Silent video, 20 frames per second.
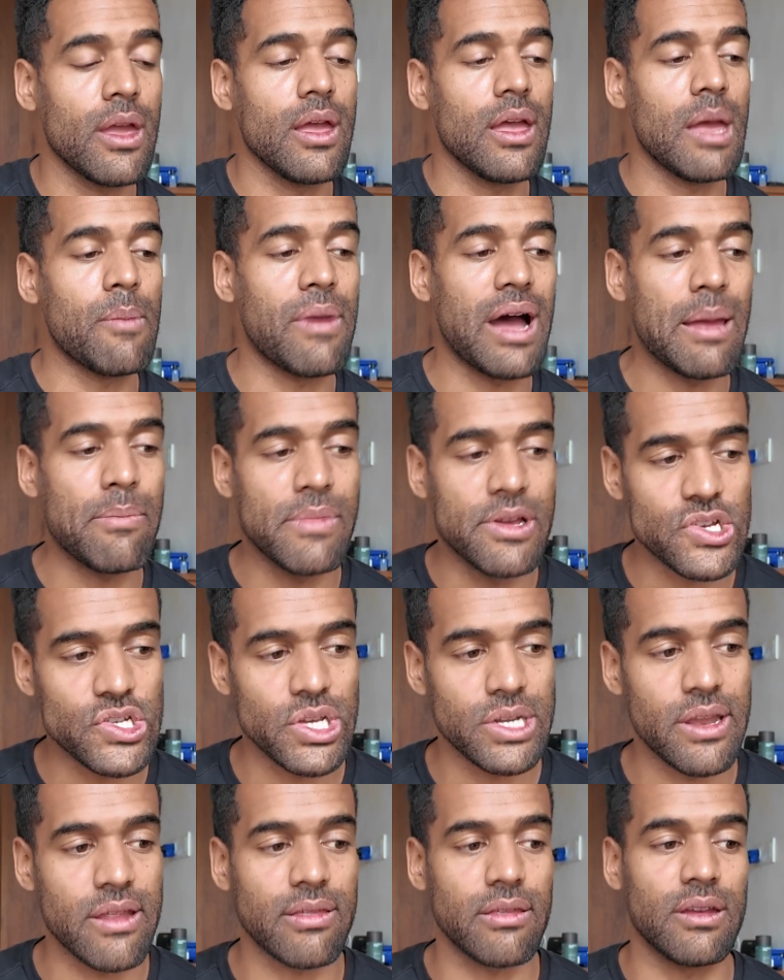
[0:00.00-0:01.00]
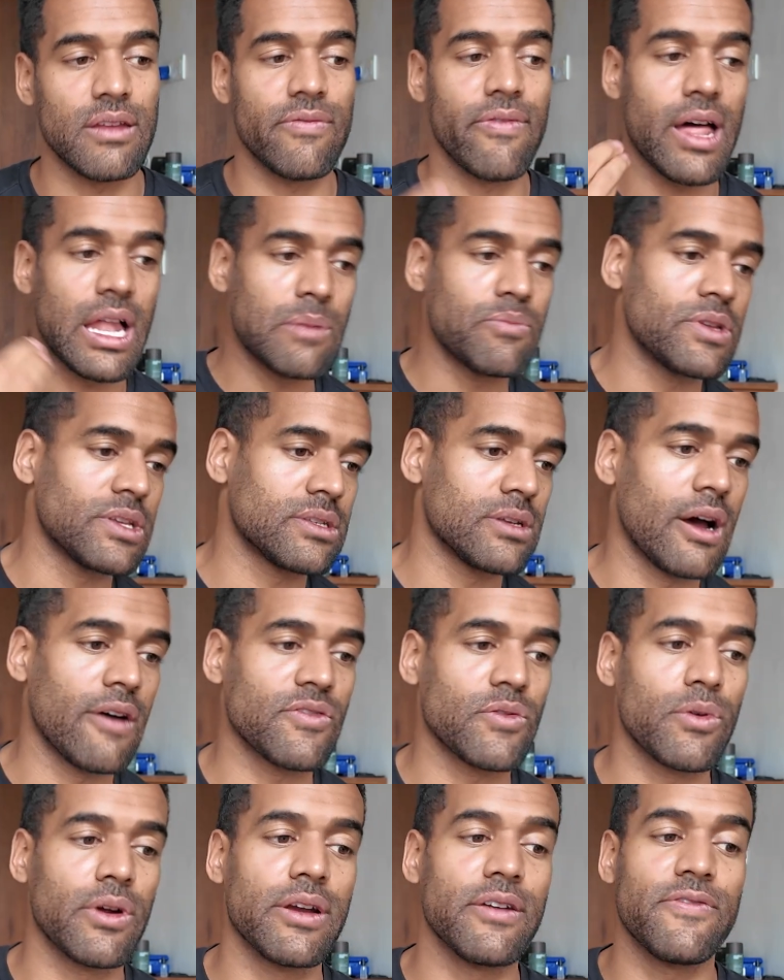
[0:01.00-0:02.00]
And my mission is to develop this
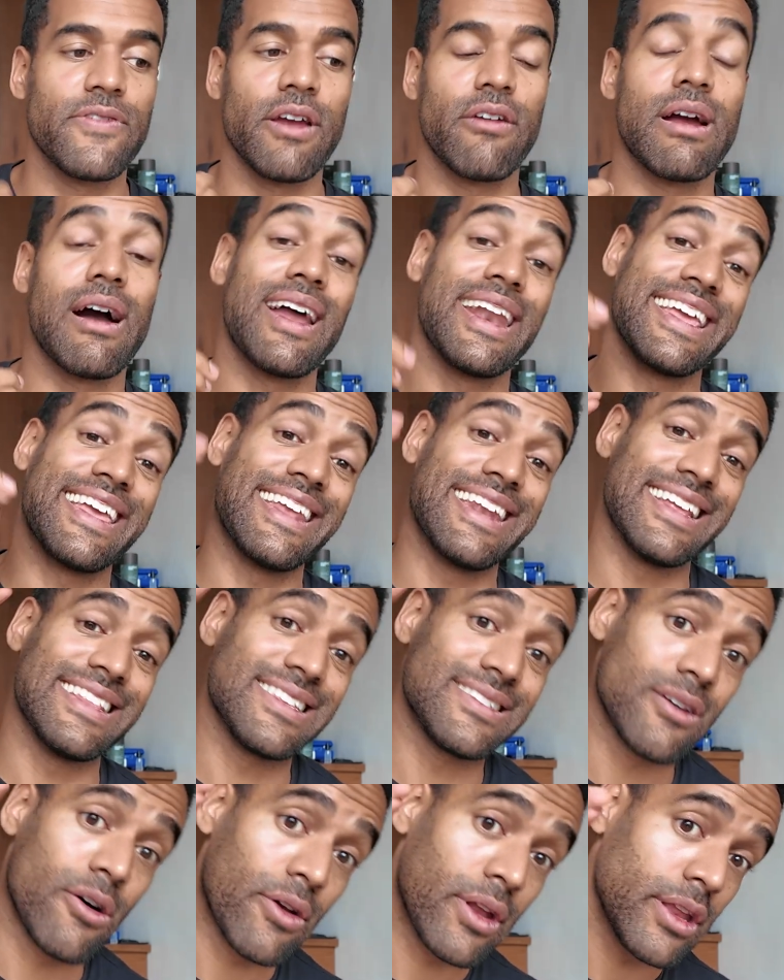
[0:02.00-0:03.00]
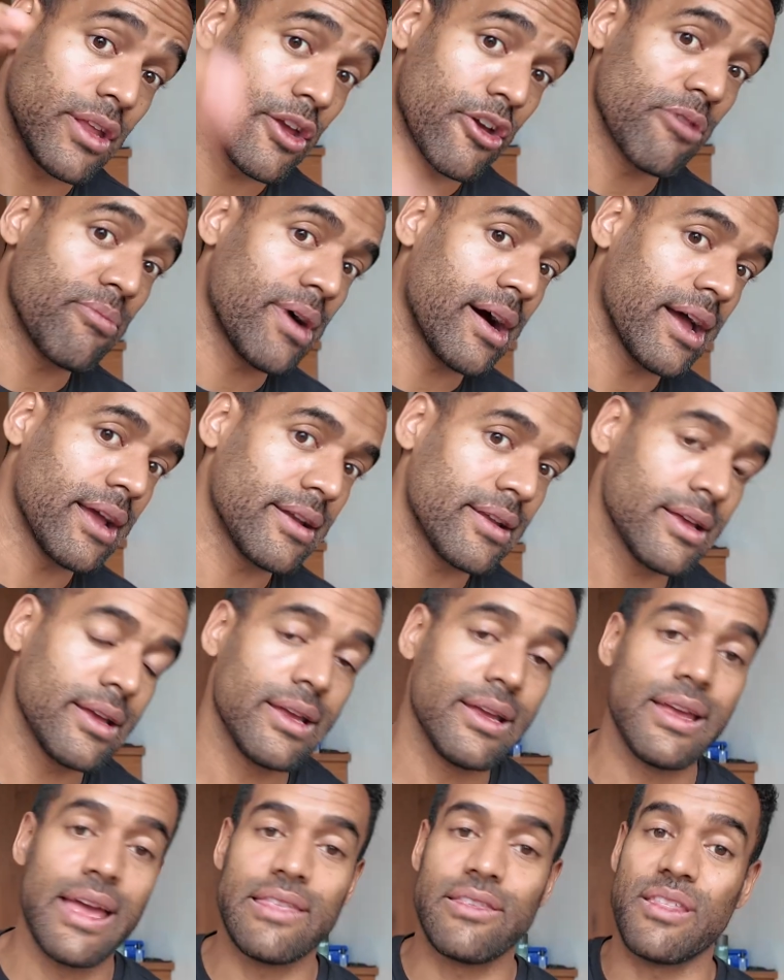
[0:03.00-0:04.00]
software and figure out how to get it installed in your mind,
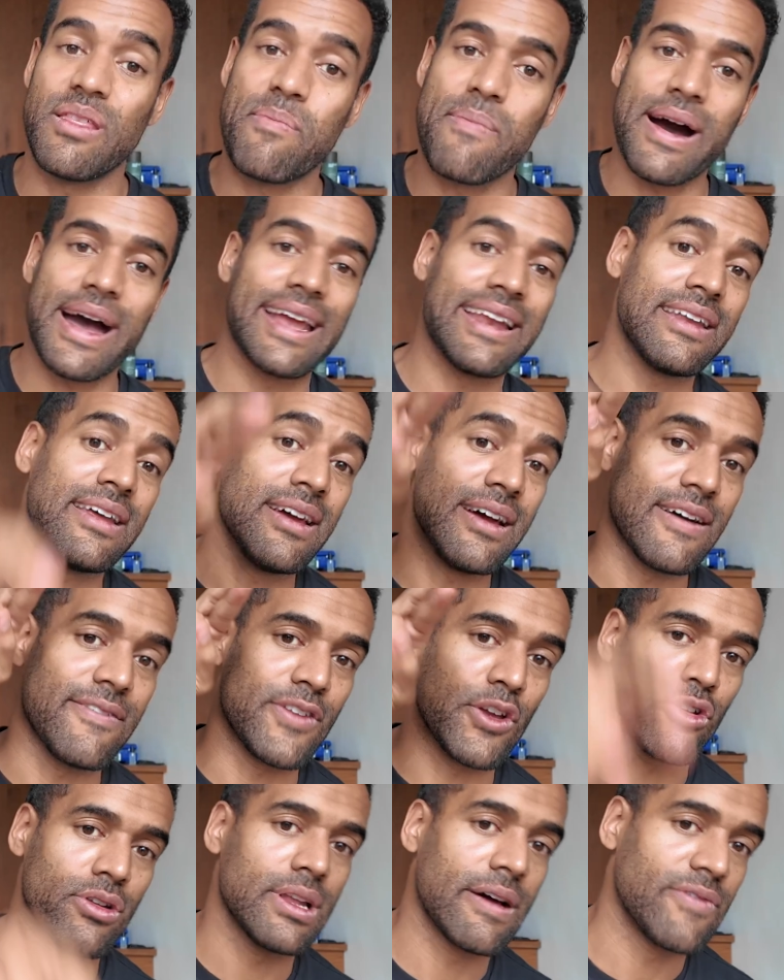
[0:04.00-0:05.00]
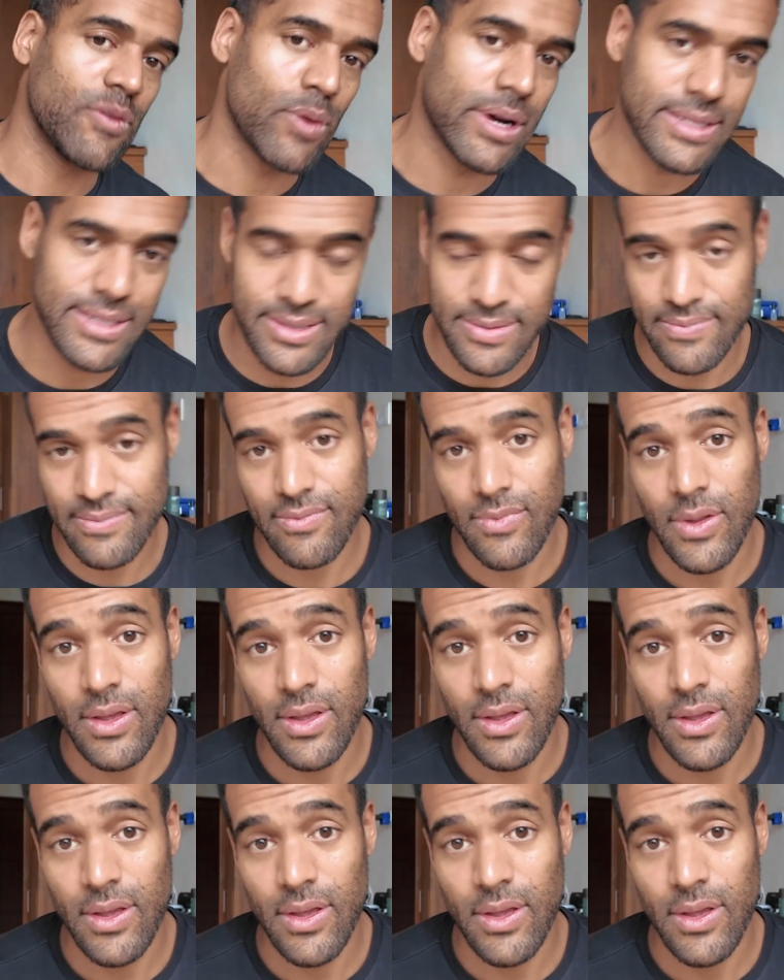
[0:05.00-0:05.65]
into the mind of your loved ones.